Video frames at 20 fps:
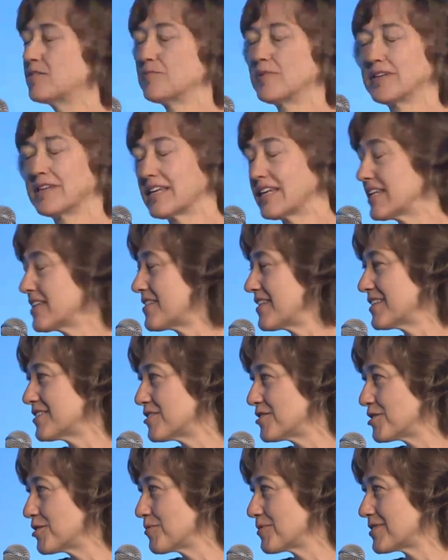don't want anything
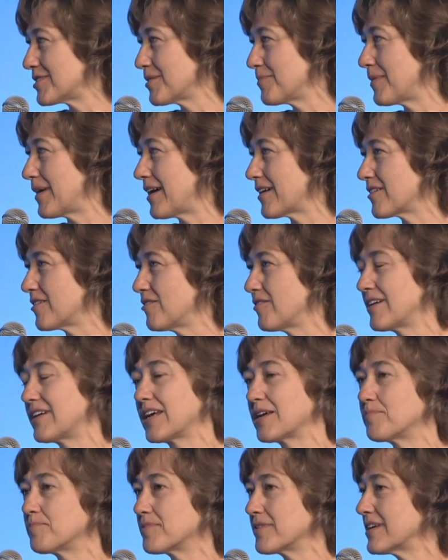to do with tobacco, and
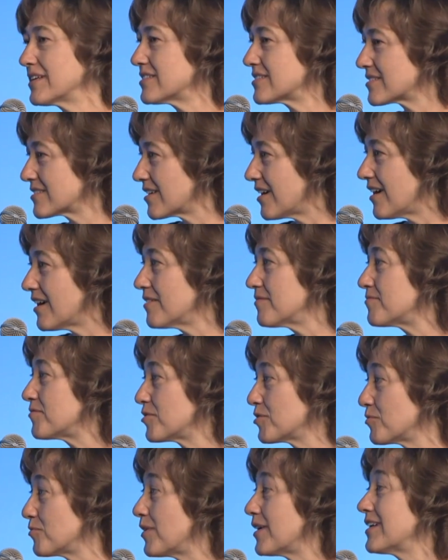I praise God
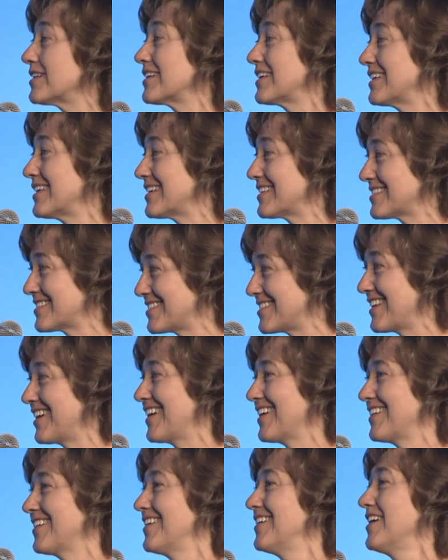for what he has
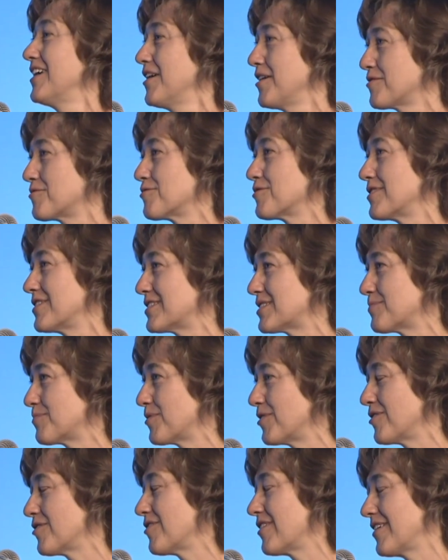done through this
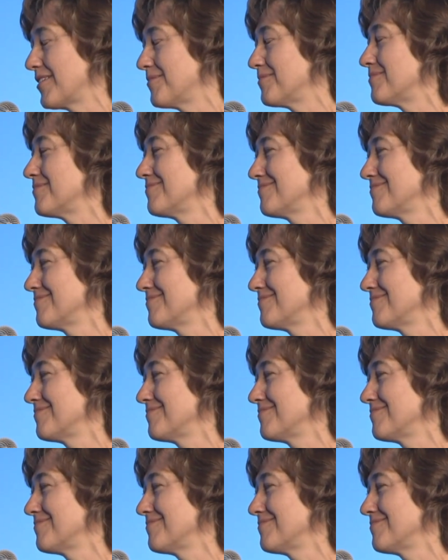program.